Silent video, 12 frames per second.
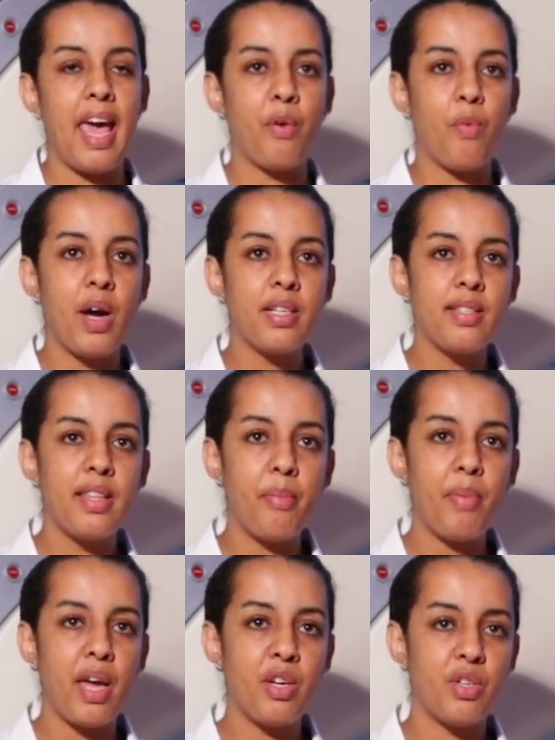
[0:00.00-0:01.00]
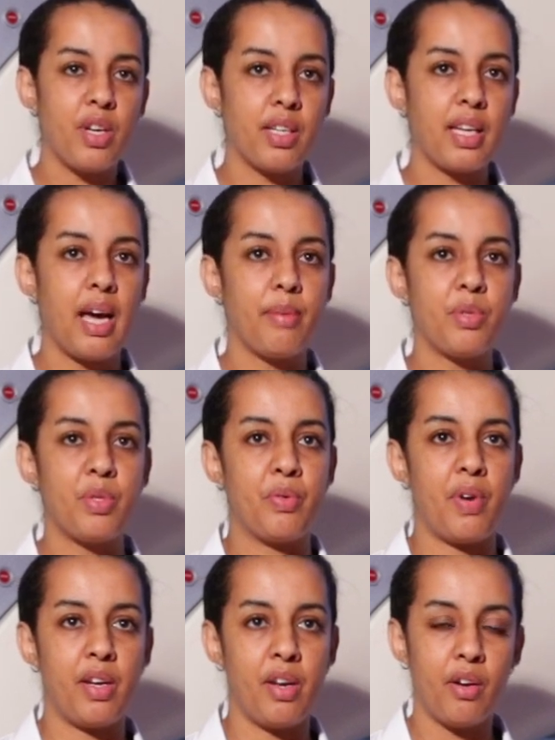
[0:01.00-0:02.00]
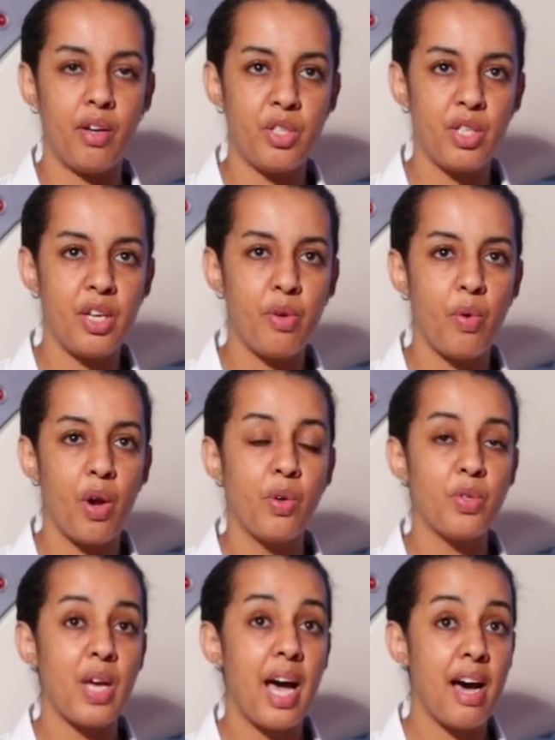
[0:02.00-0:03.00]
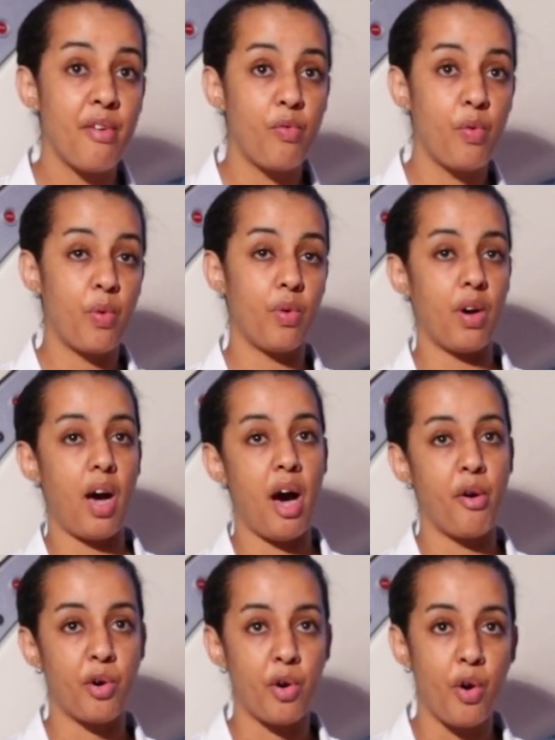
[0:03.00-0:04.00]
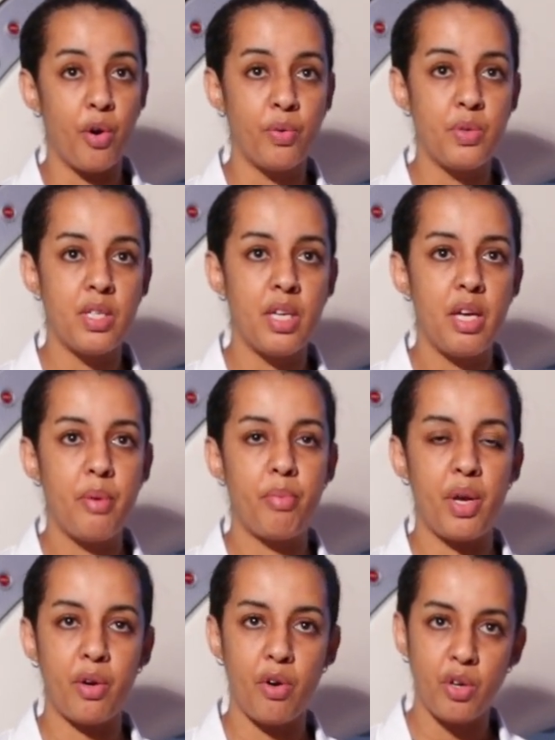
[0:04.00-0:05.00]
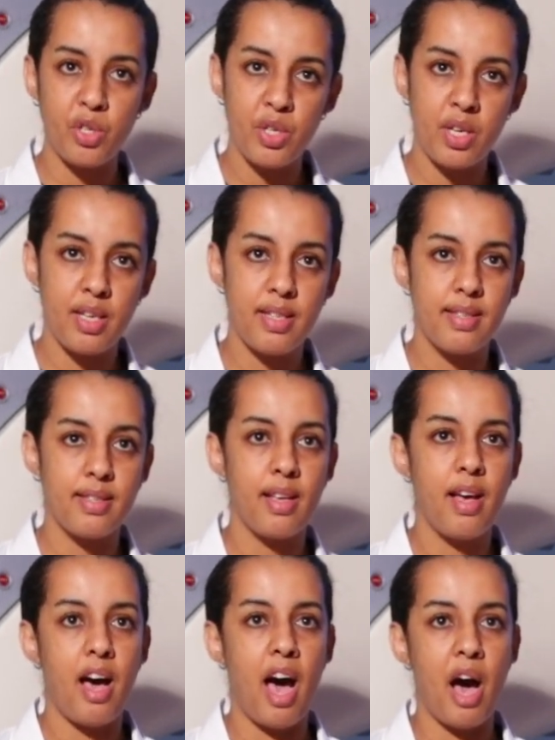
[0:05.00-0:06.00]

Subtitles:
And once the patient comes to radiology, we also have our own precautions,